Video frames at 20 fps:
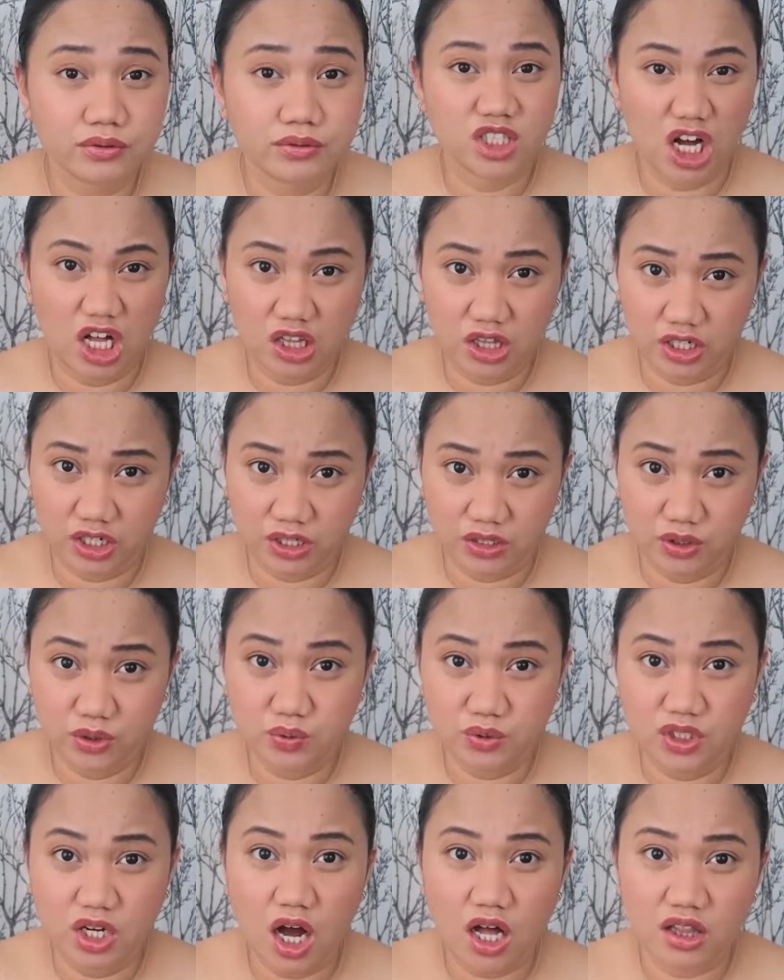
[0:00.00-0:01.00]
Color,
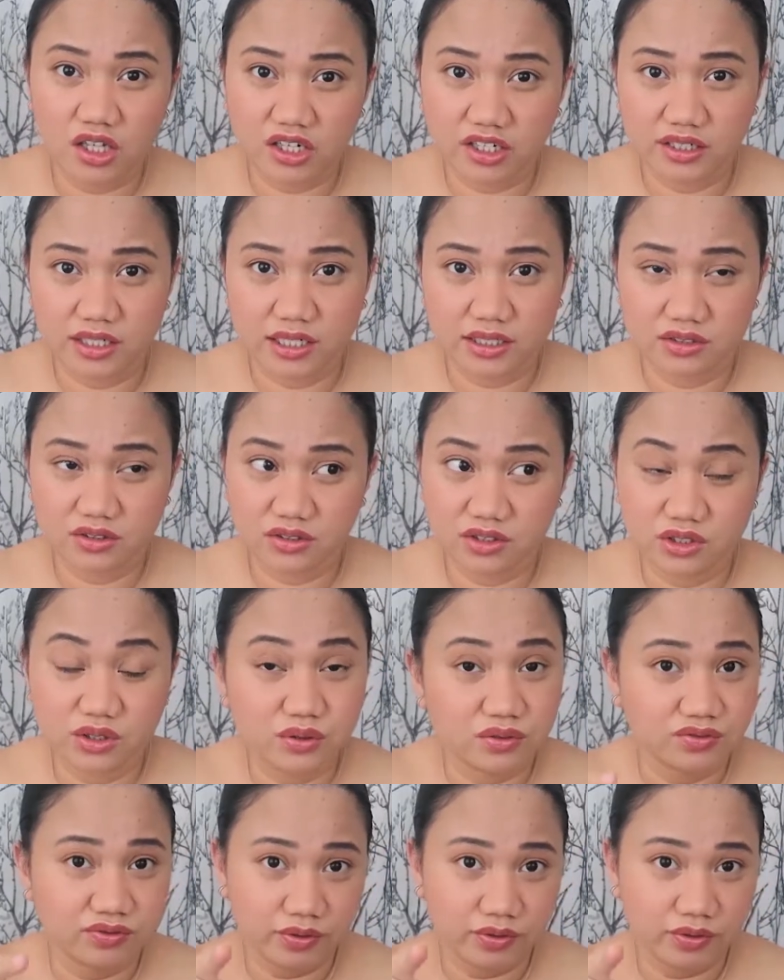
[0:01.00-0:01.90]
nude color, not nude